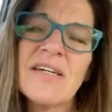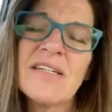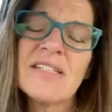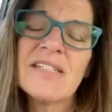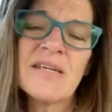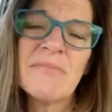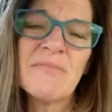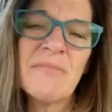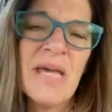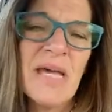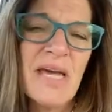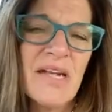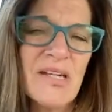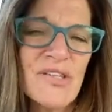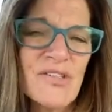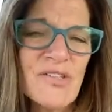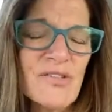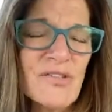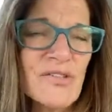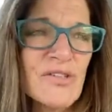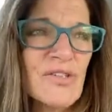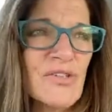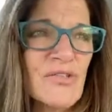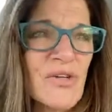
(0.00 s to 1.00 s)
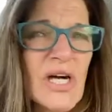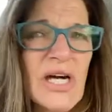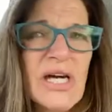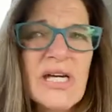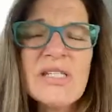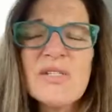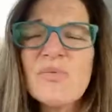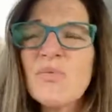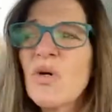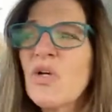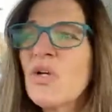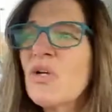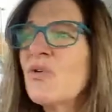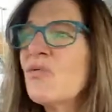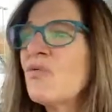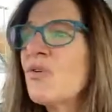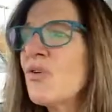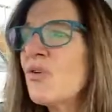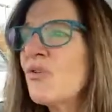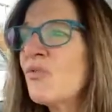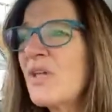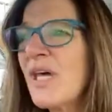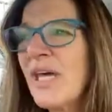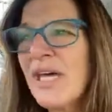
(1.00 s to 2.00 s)
to manage your stress, what you
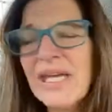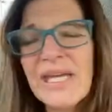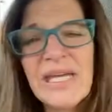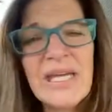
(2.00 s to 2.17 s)
do day